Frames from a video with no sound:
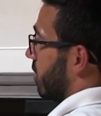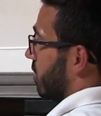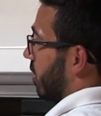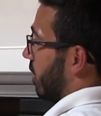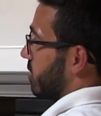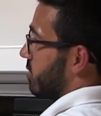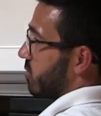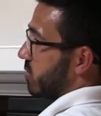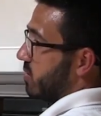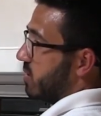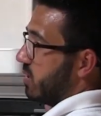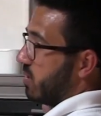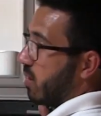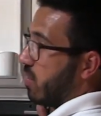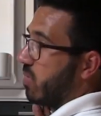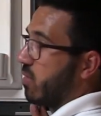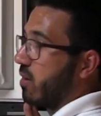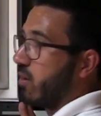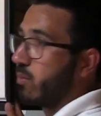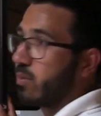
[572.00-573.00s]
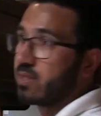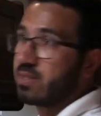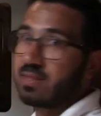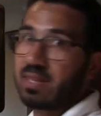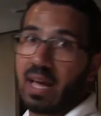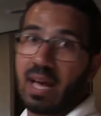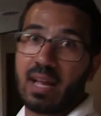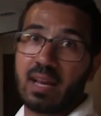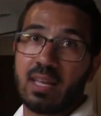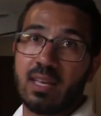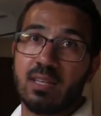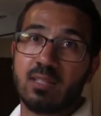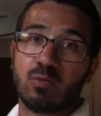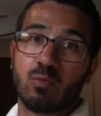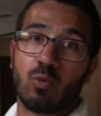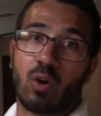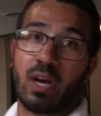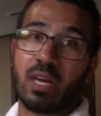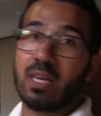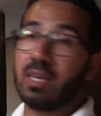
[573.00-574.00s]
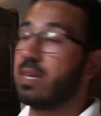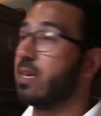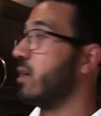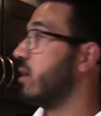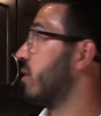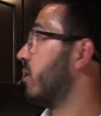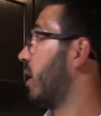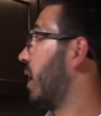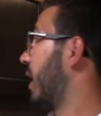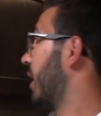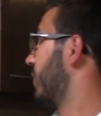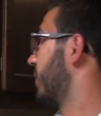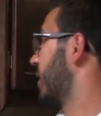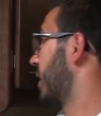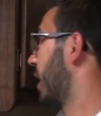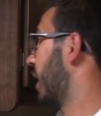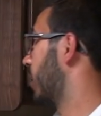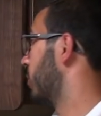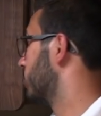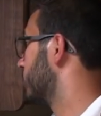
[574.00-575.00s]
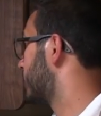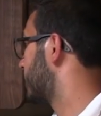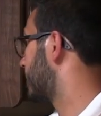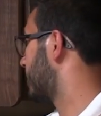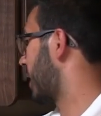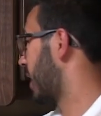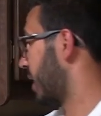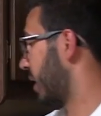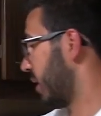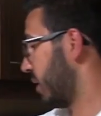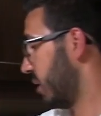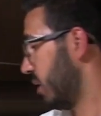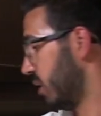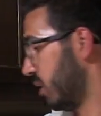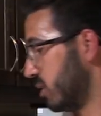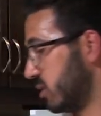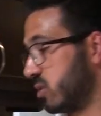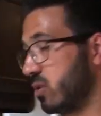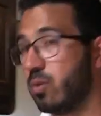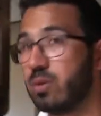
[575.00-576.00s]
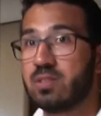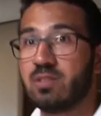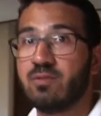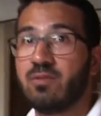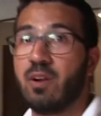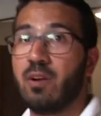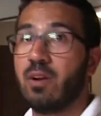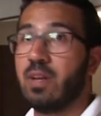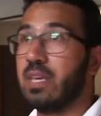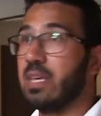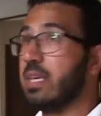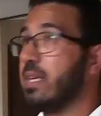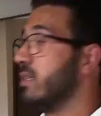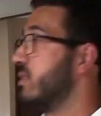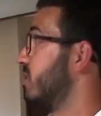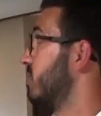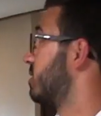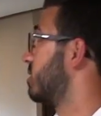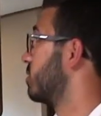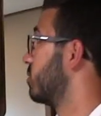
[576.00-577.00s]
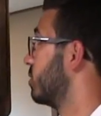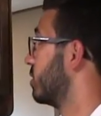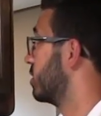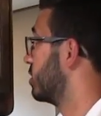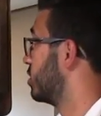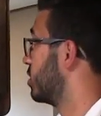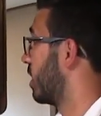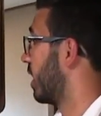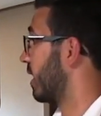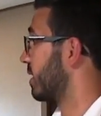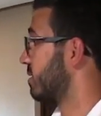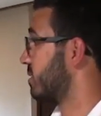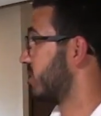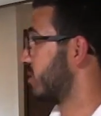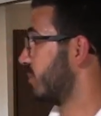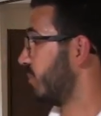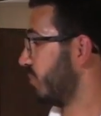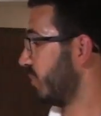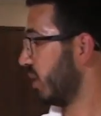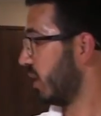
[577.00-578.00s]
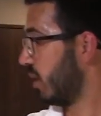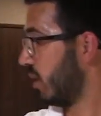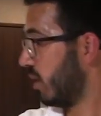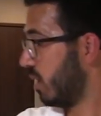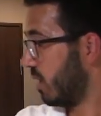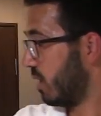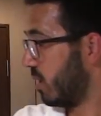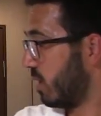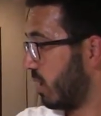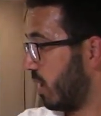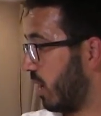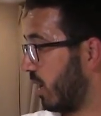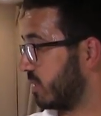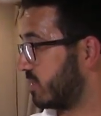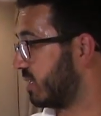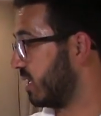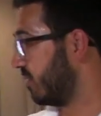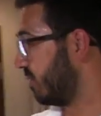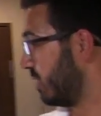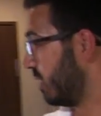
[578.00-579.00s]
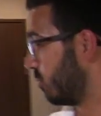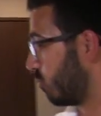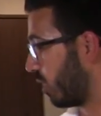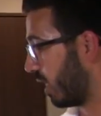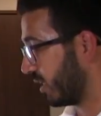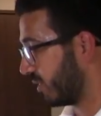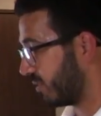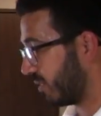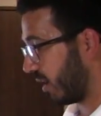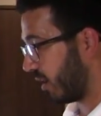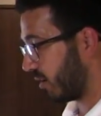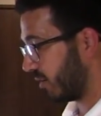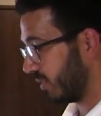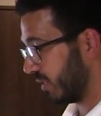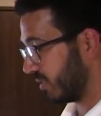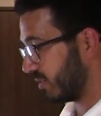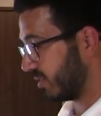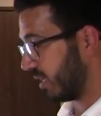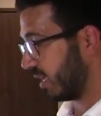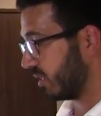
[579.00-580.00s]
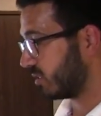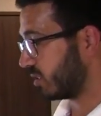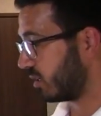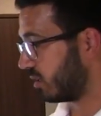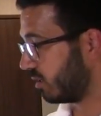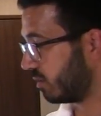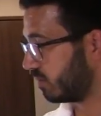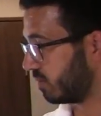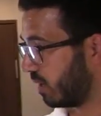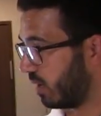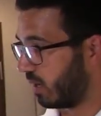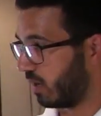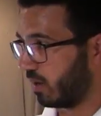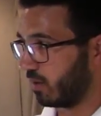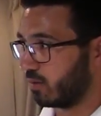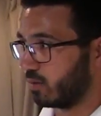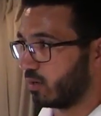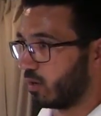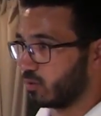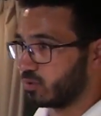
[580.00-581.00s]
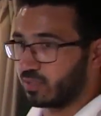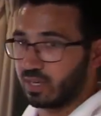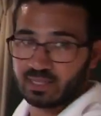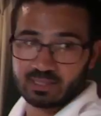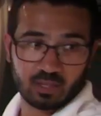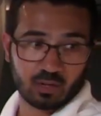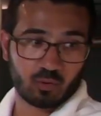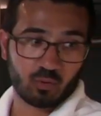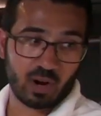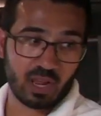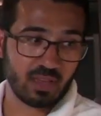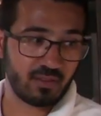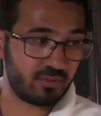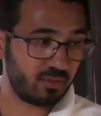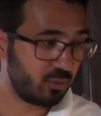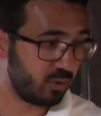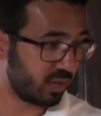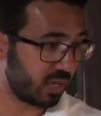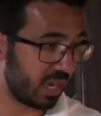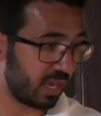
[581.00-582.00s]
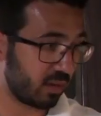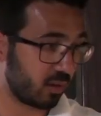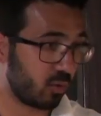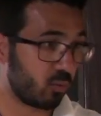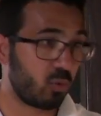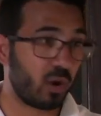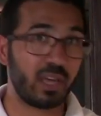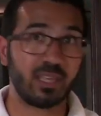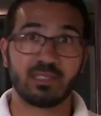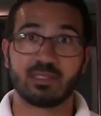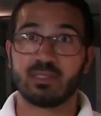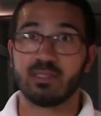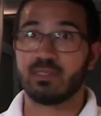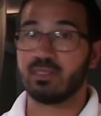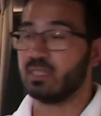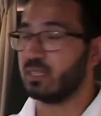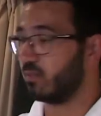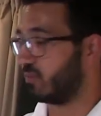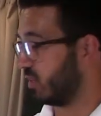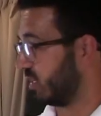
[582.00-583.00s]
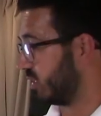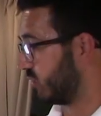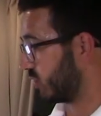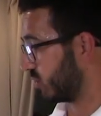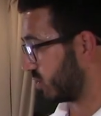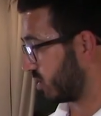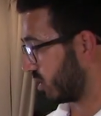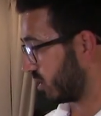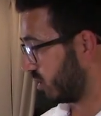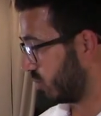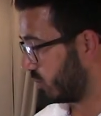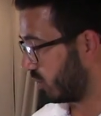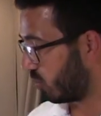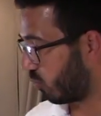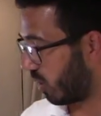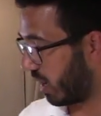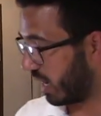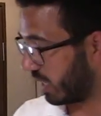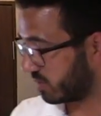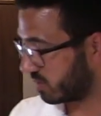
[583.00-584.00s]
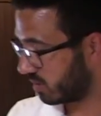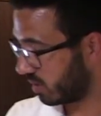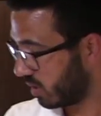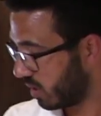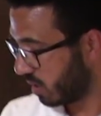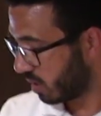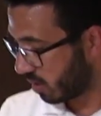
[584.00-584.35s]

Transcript: You'll also see the thermostat is right here on the outside, so it's very easy to adjust. Uh, TV right there in the center. Uh, you notice it has a great viewing angle right to the TV, just like you would want.